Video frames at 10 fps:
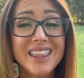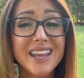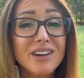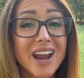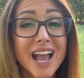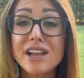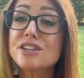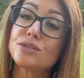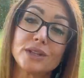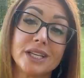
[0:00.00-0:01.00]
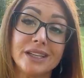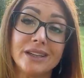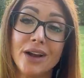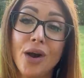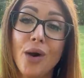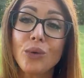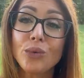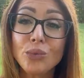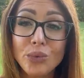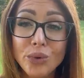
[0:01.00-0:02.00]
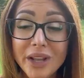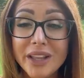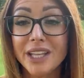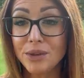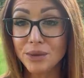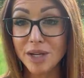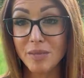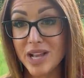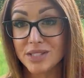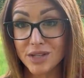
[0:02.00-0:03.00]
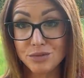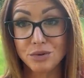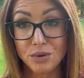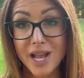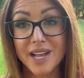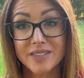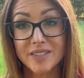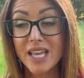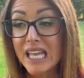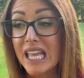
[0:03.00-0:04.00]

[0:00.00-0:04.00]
they are actually really good at pest control, guys.